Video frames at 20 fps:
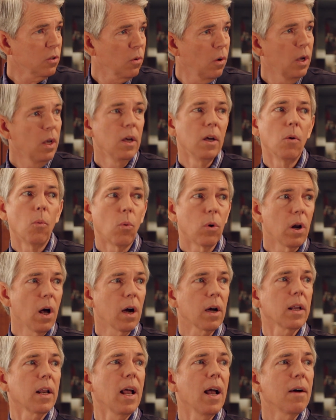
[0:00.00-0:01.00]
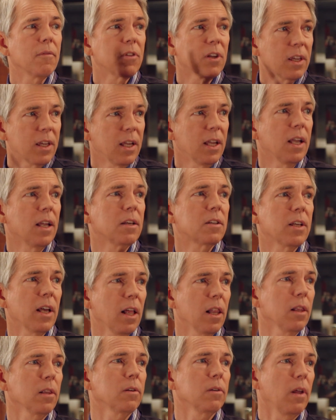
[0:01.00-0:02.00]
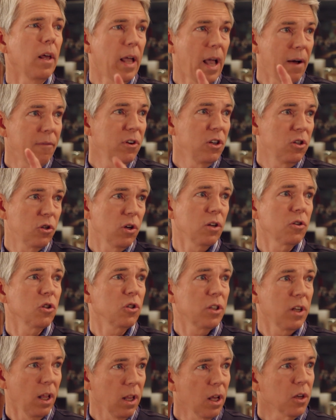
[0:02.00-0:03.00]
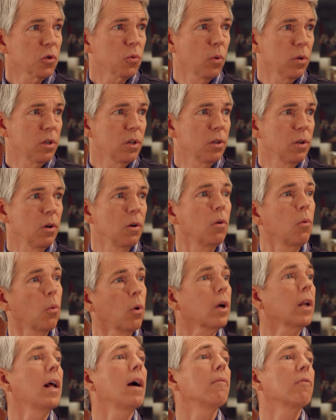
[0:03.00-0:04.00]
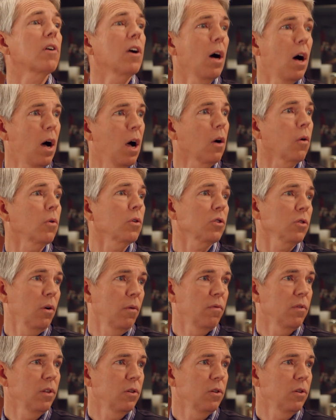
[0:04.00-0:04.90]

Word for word: is, a, we're not going to have the king telling, having judges tell us what to do. We're going to have Congress over